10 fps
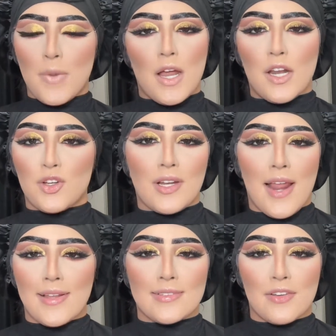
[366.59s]
And I just
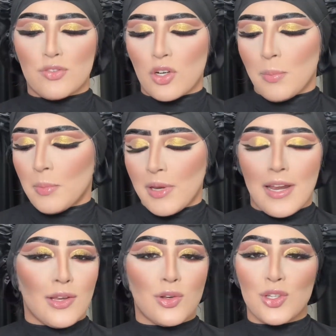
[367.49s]
let it sit for a couple of
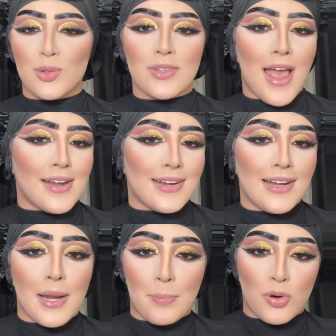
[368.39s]
minutes. You can use any
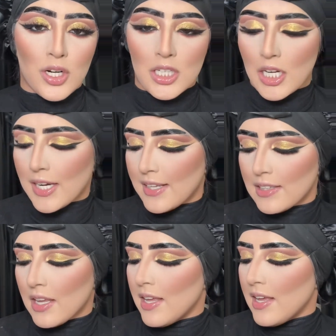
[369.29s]
lip product, guys.
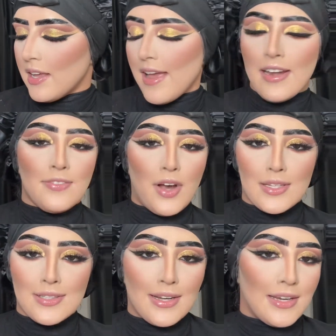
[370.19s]
Any
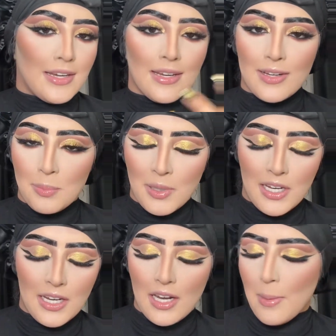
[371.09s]
Vaseline, could
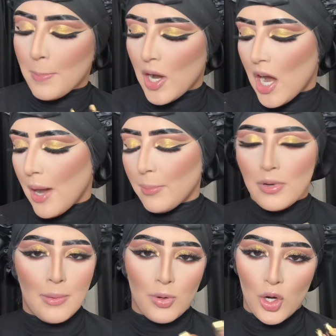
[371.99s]
be lip balm,
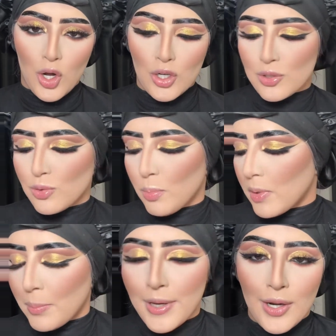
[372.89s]
lip gloss, or
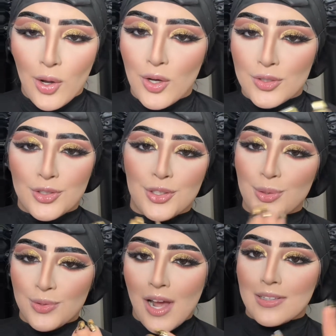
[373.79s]
plumping gloss. Just
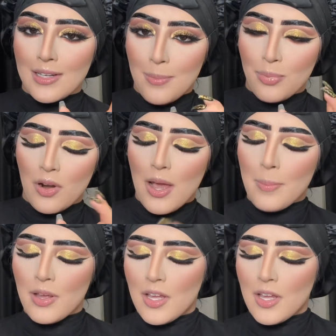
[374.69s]
use that as a lip prep.